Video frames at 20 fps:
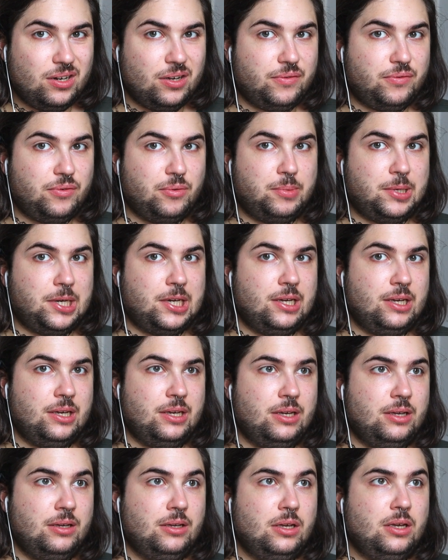enough
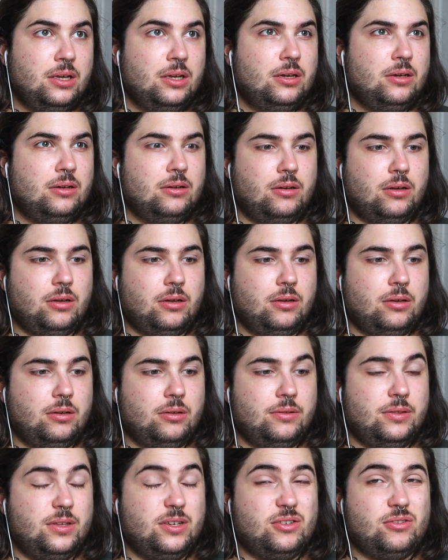about
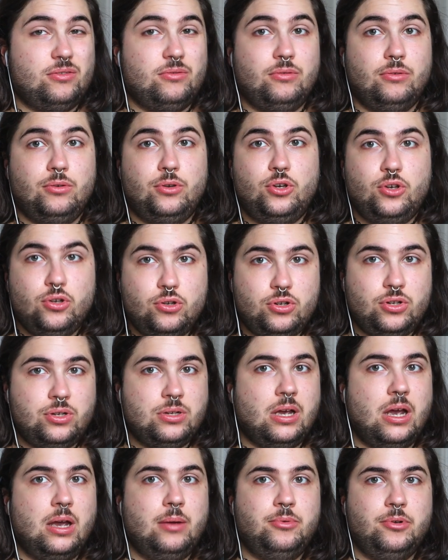it. There's a huge
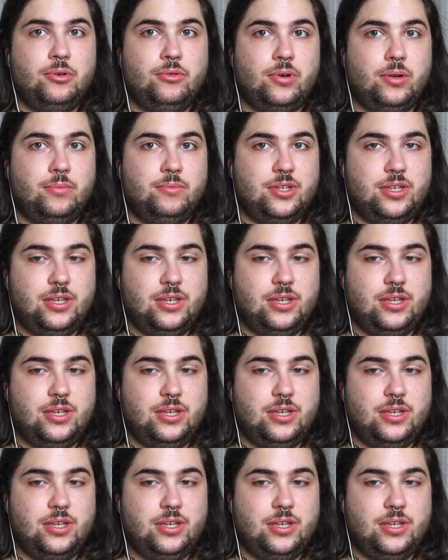taboo around